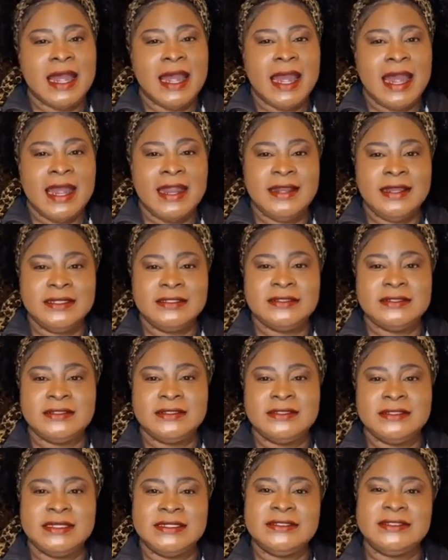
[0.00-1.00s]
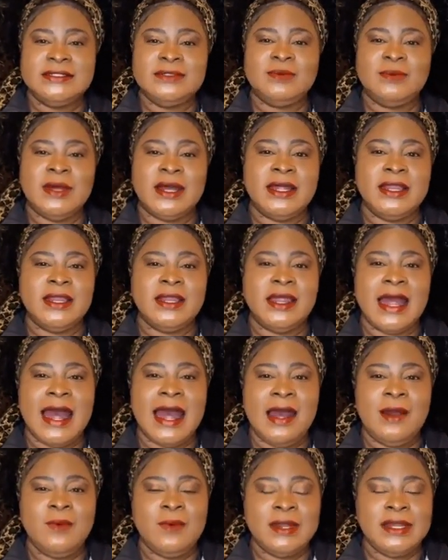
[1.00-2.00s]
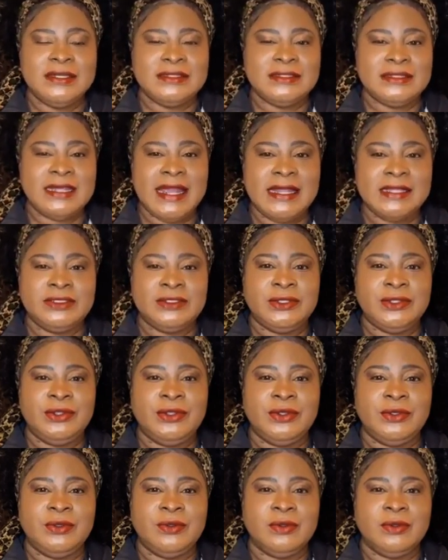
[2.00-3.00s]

And this is what I want to say to you.